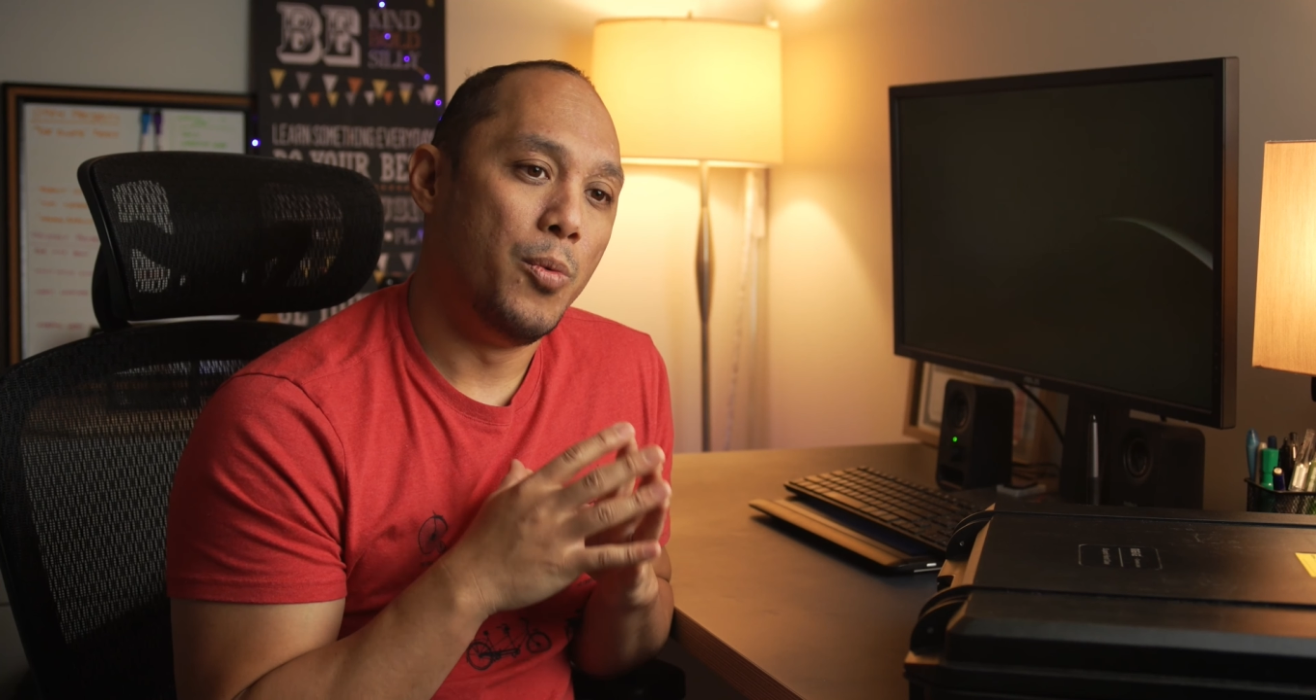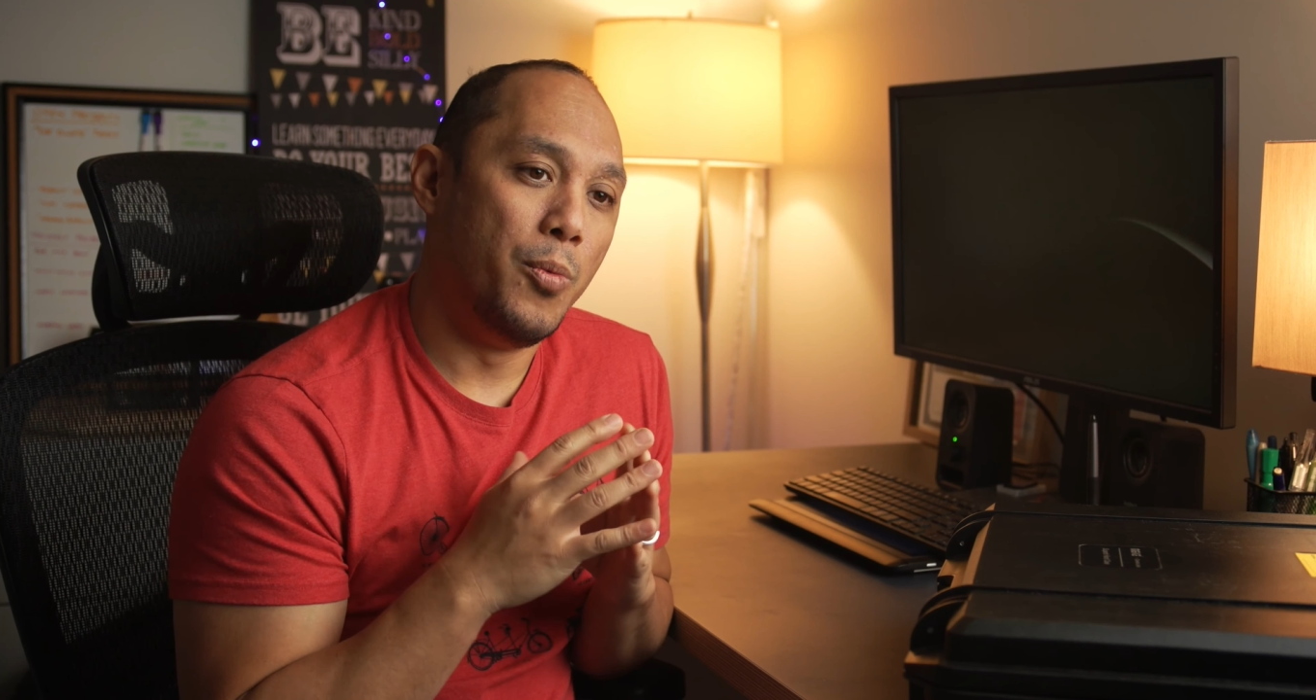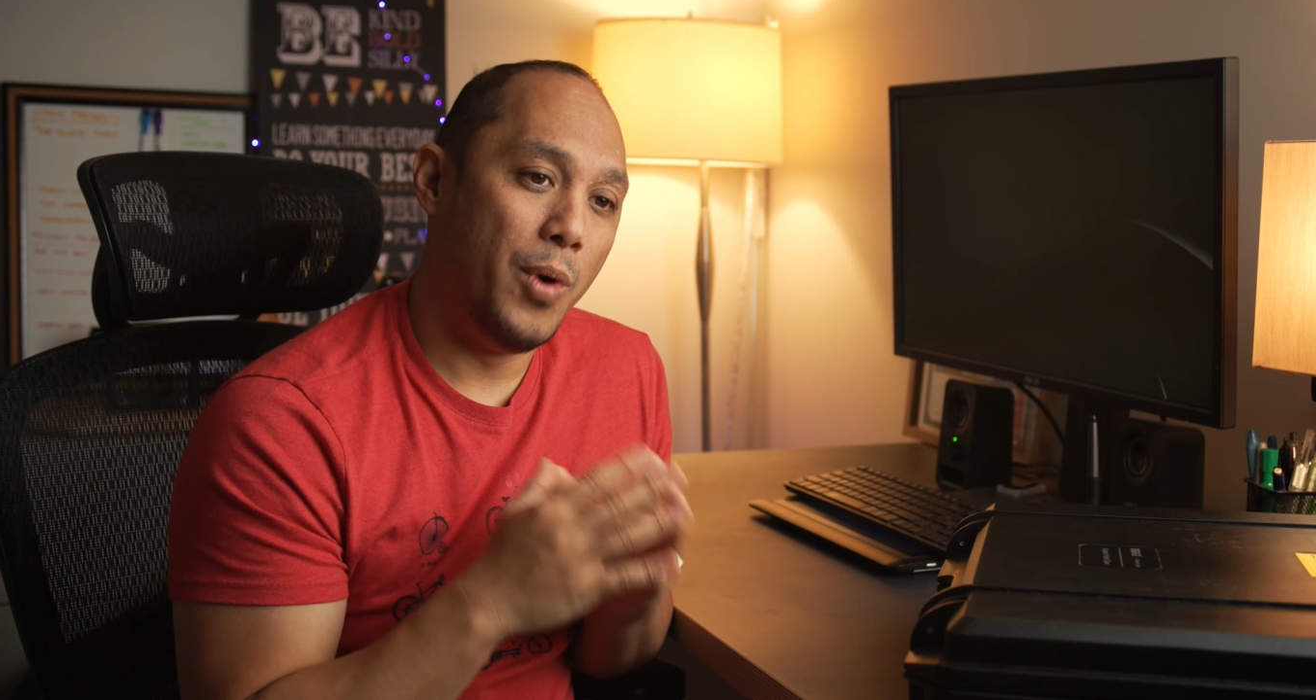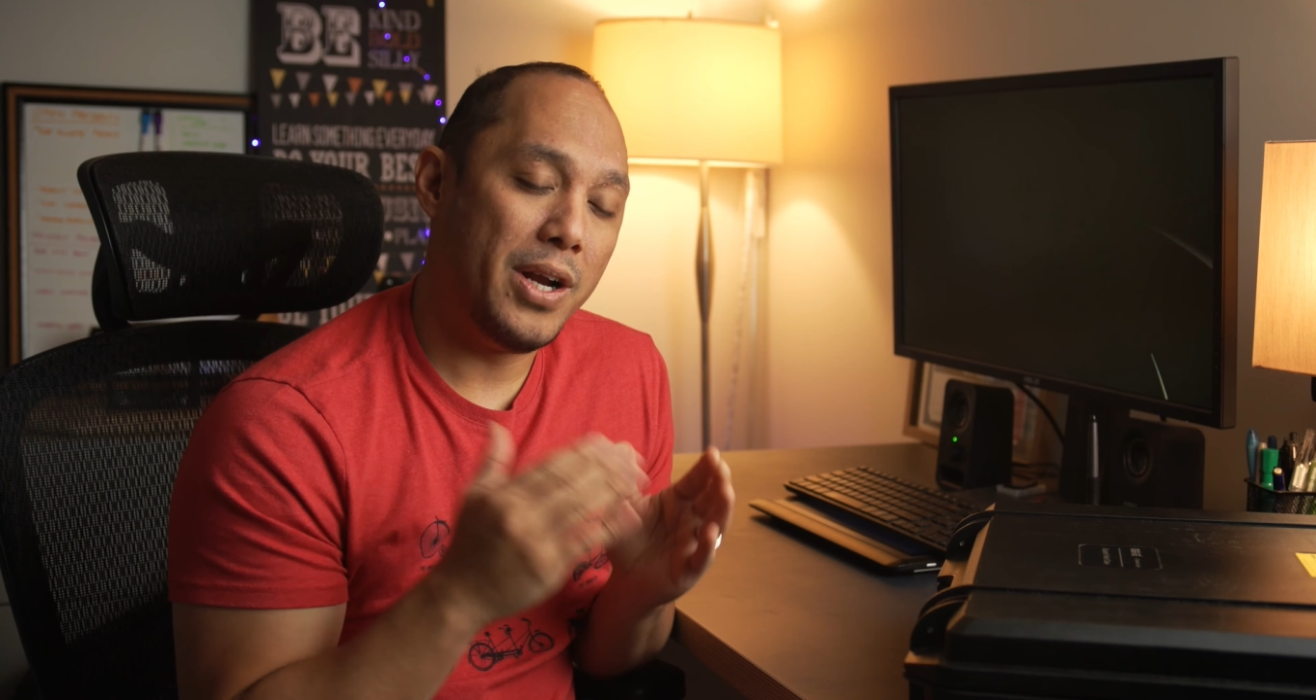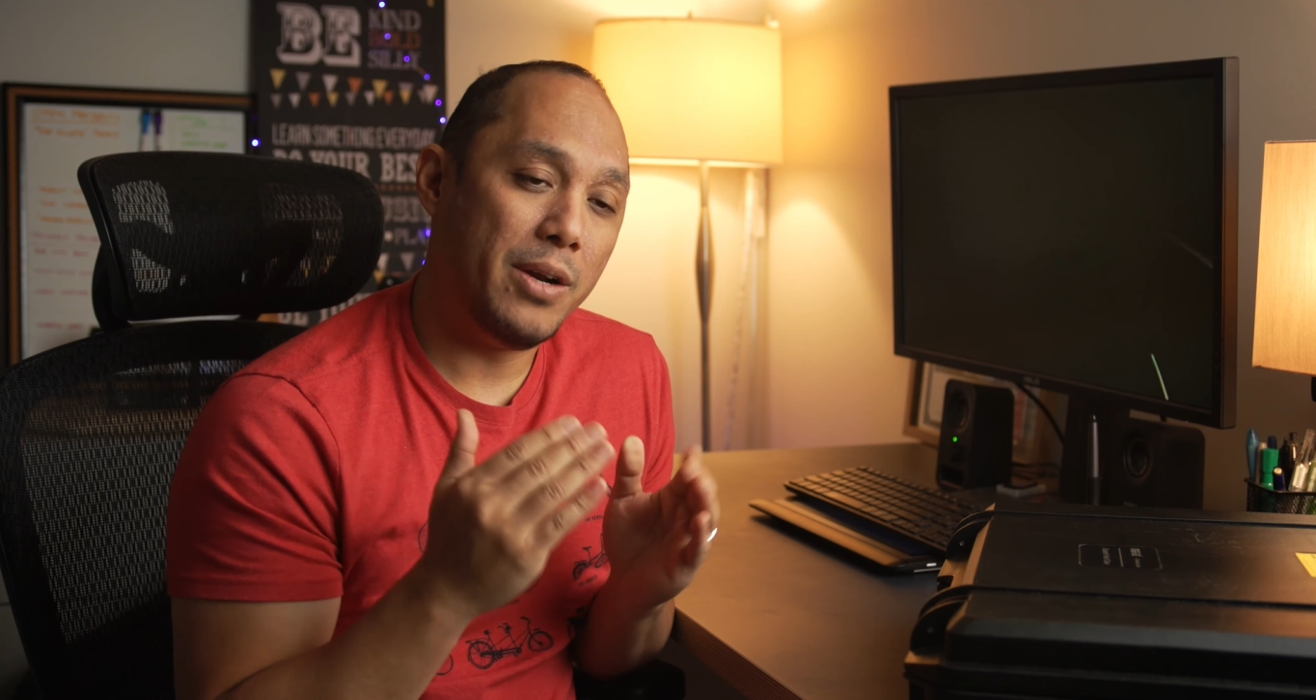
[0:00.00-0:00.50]

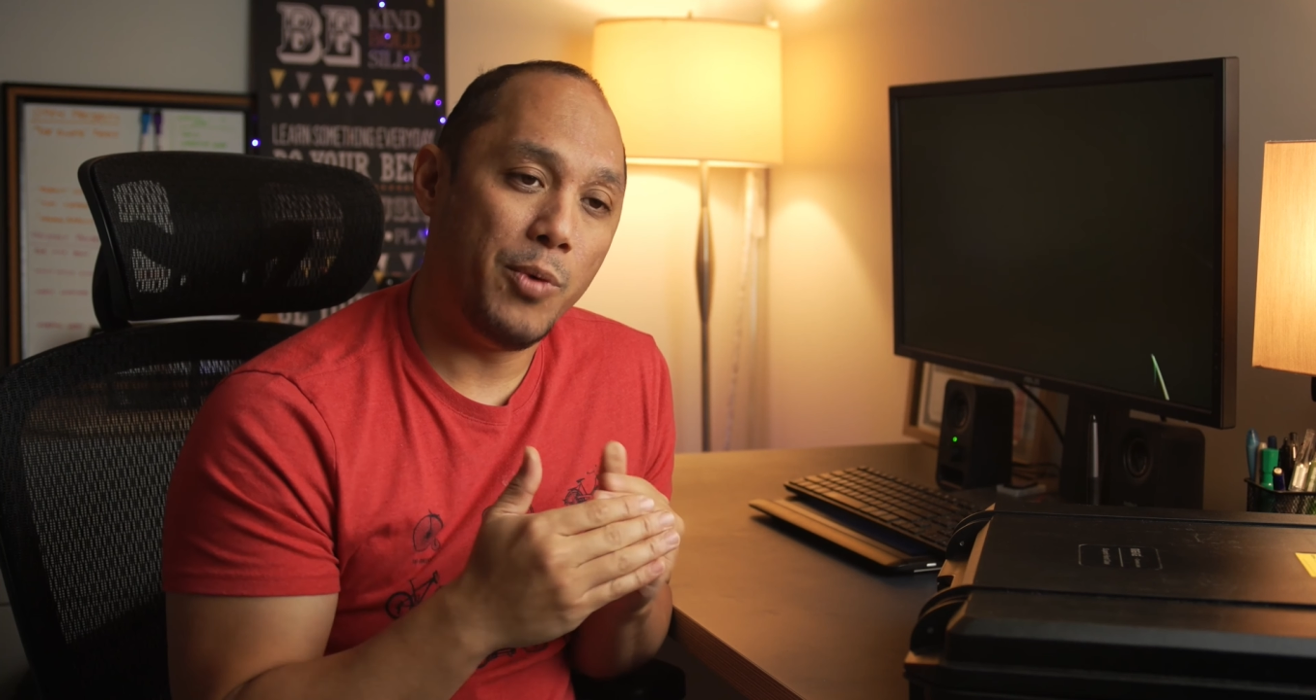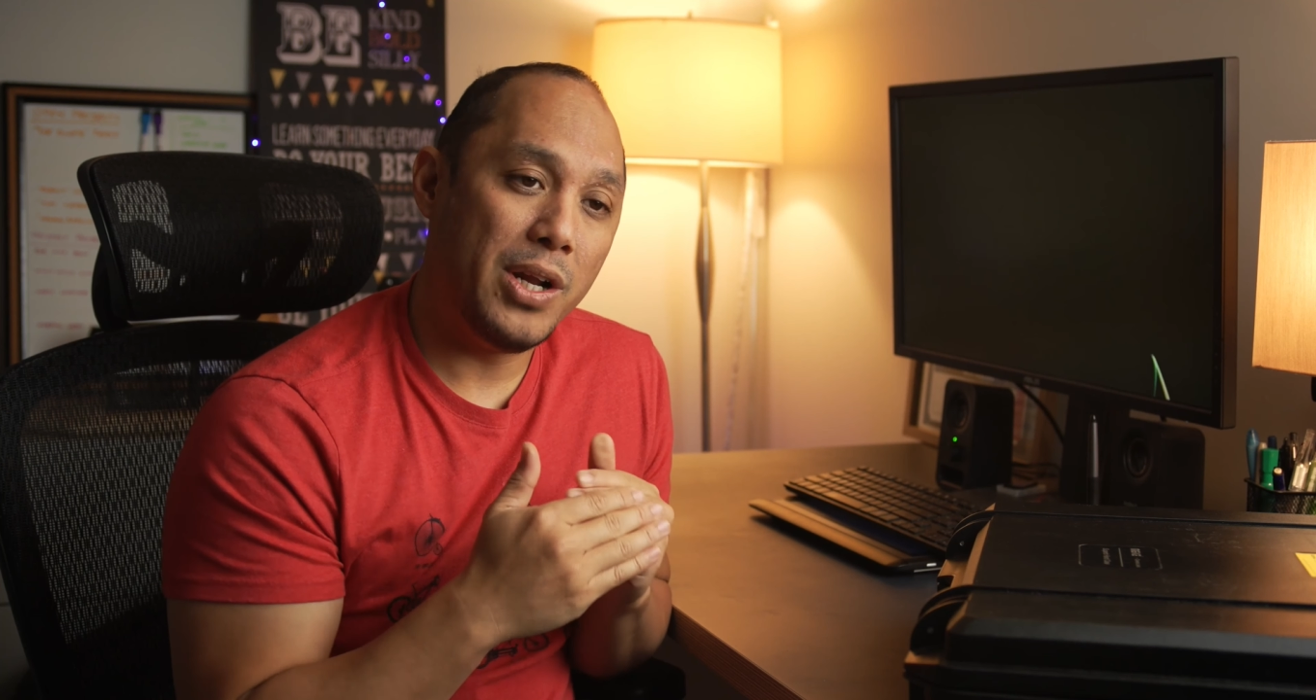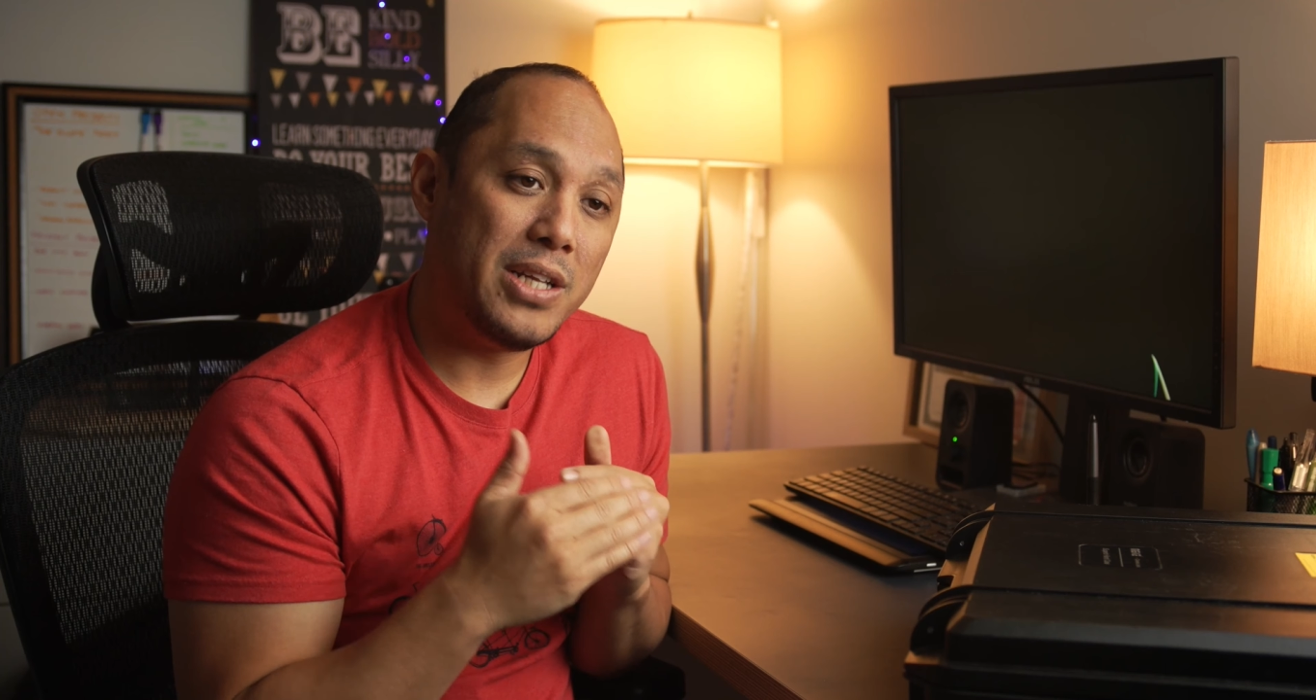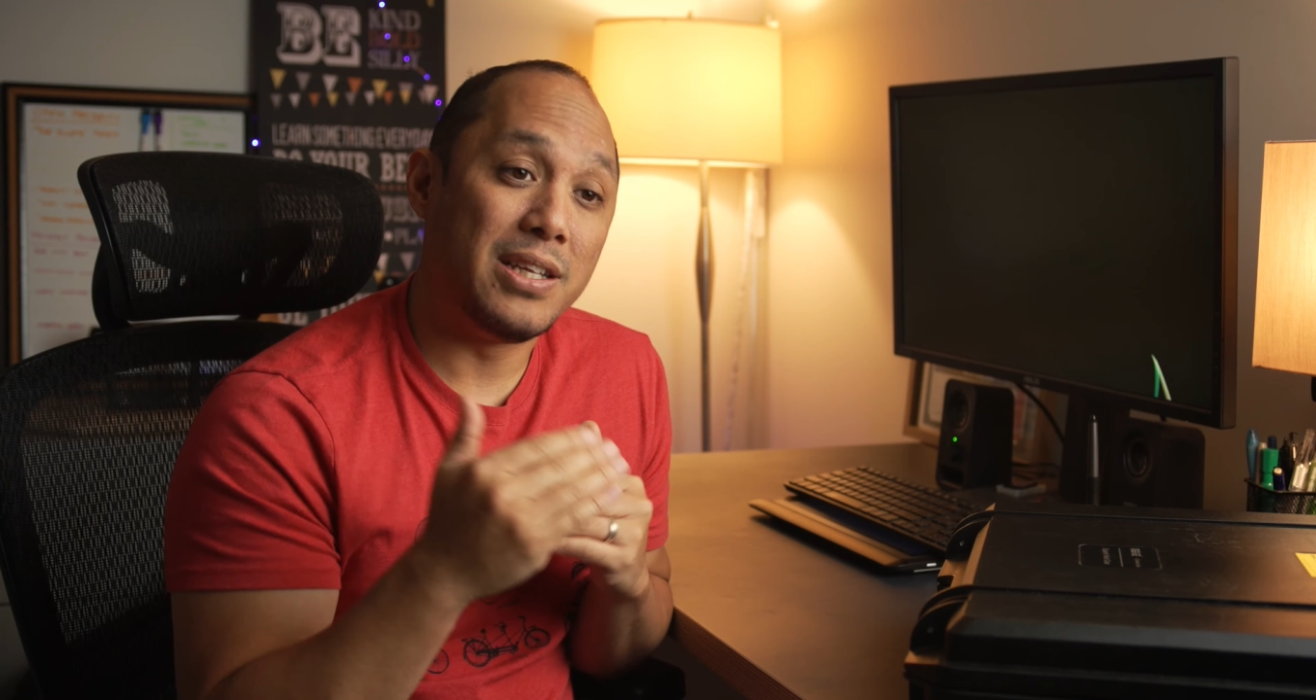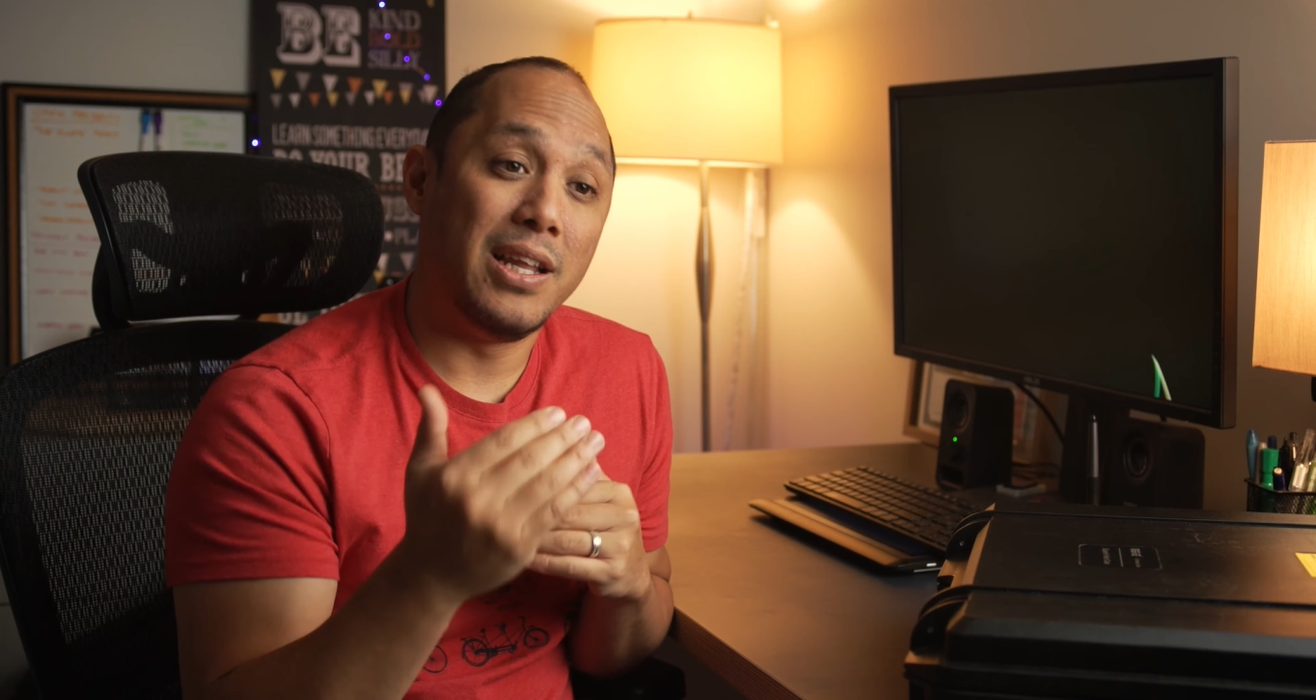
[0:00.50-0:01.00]
what is